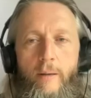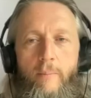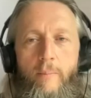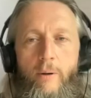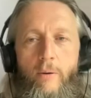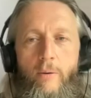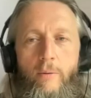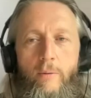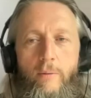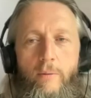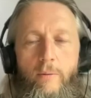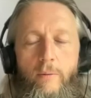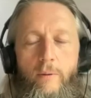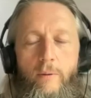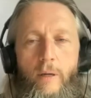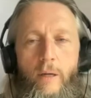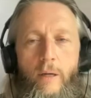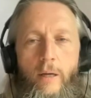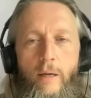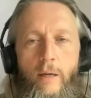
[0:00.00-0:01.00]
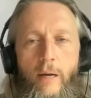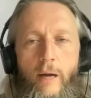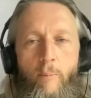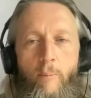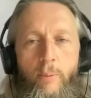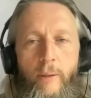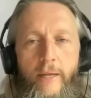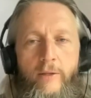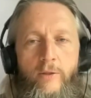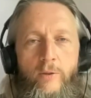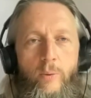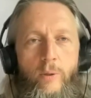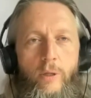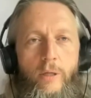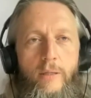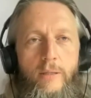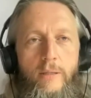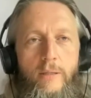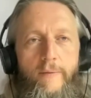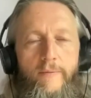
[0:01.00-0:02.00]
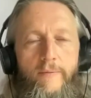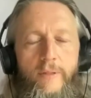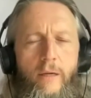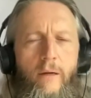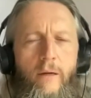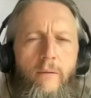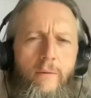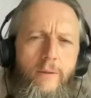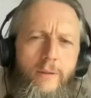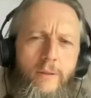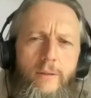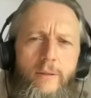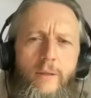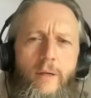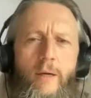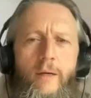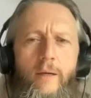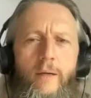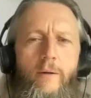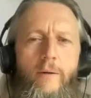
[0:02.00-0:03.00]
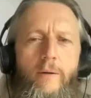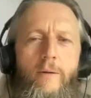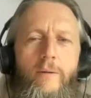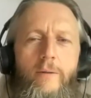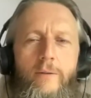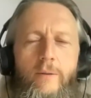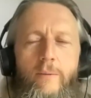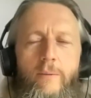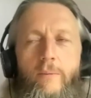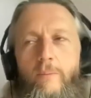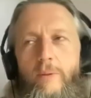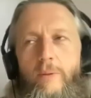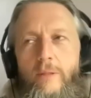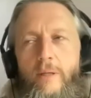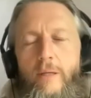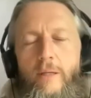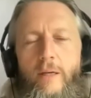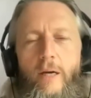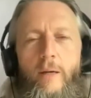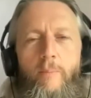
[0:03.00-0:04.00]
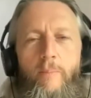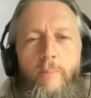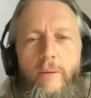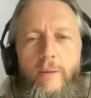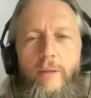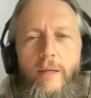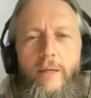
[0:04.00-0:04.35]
about how planes work and stuff. I was like, oh, this is kind of cool. So we signed up, and